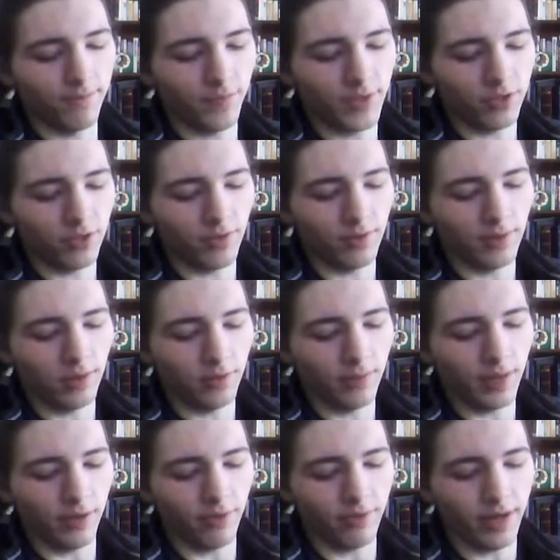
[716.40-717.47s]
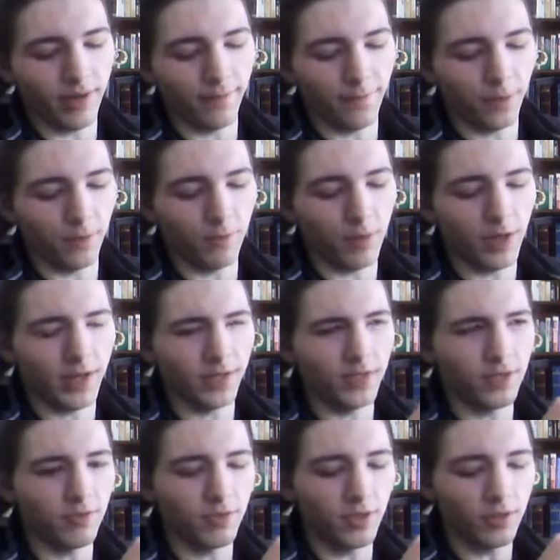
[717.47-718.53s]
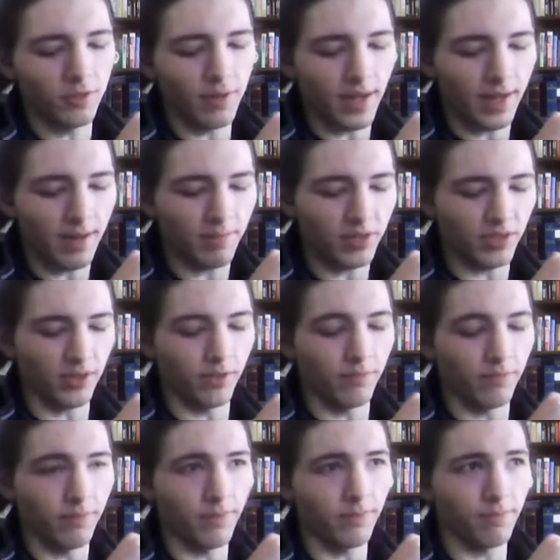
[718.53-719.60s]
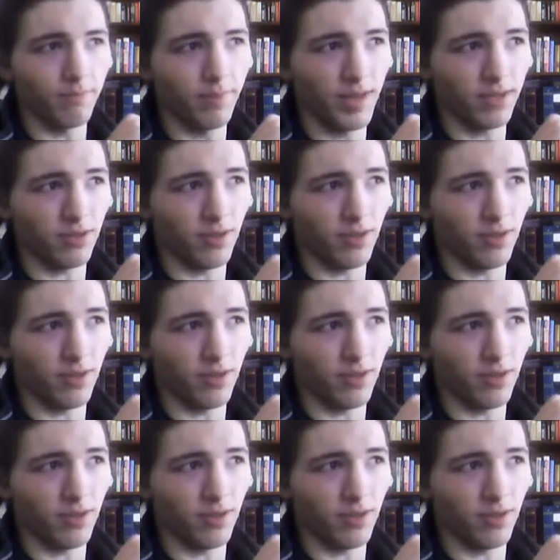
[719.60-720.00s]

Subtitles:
show a little bit of credit for wanting to do an episode based